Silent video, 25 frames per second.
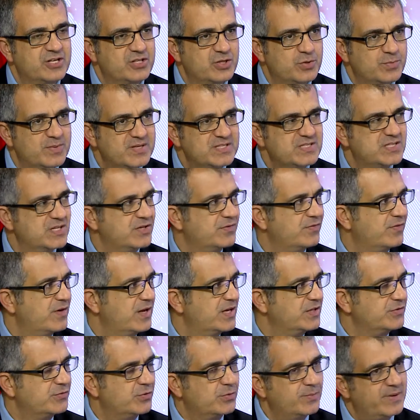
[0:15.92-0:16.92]
domestic
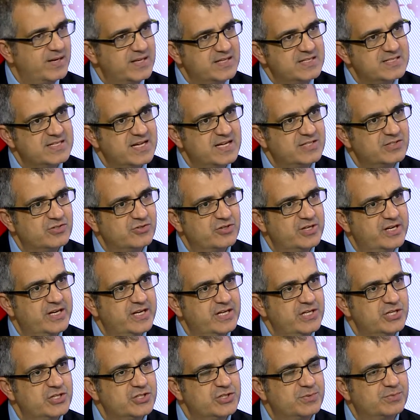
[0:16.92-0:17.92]
flight from Alexandria,
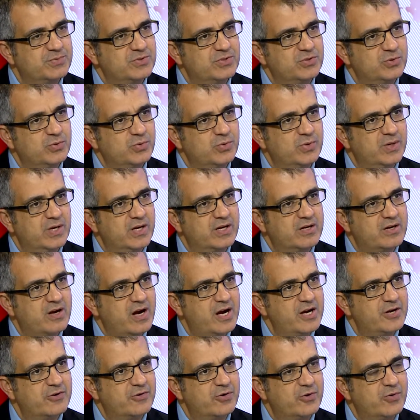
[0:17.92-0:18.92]
Egypt to
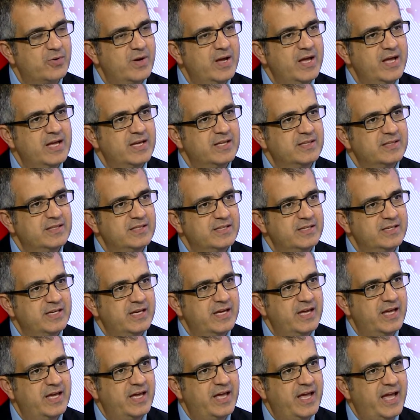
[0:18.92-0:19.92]
Cairo.
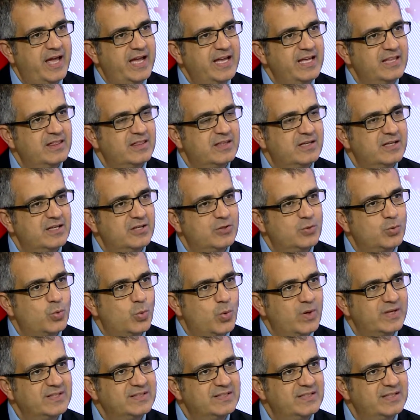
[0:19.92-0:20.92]
The
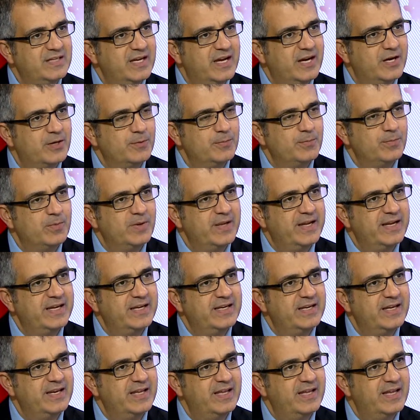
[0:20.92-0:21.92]
A320
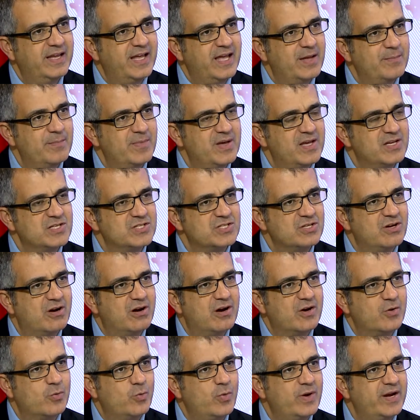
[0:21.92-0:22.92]
airplane,
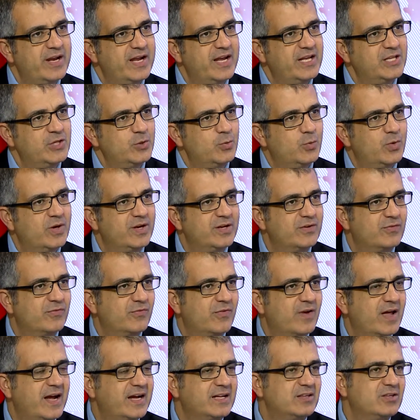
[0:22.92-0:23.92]
MSR 181
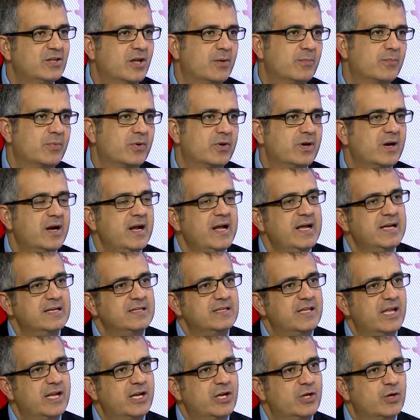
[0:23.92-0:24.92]
flight number,
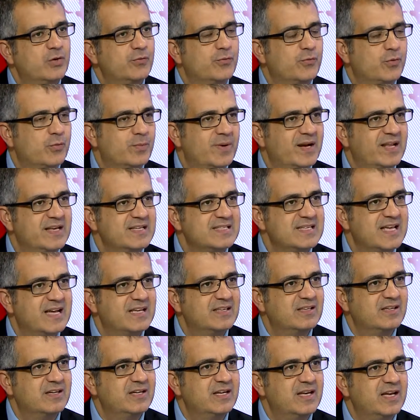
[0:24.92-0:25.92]
taken off from
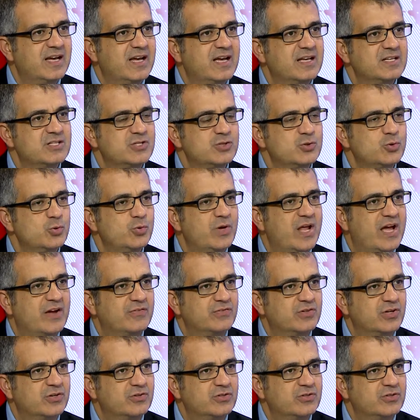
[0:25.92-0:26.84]
Alexandria. Soon after